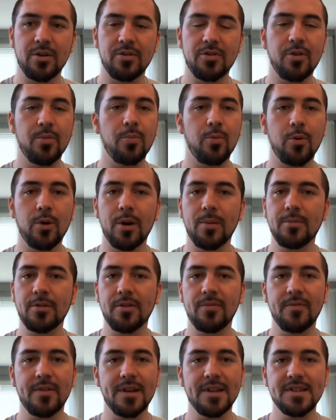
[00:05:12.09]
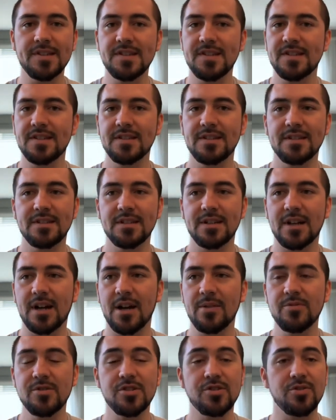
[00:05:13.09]
the more I'm convinced
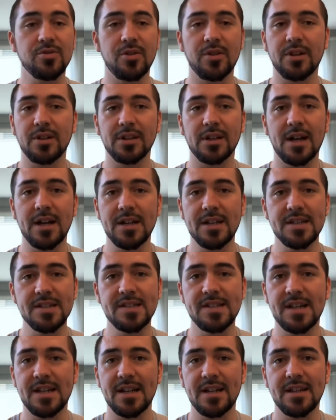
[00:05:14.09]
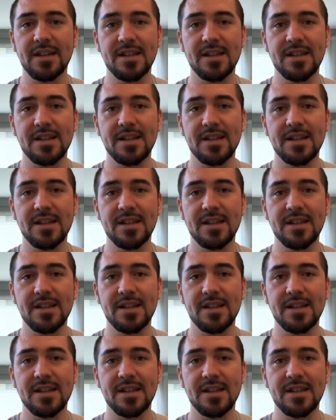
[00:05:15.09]
I'm just drawing a line in the sand.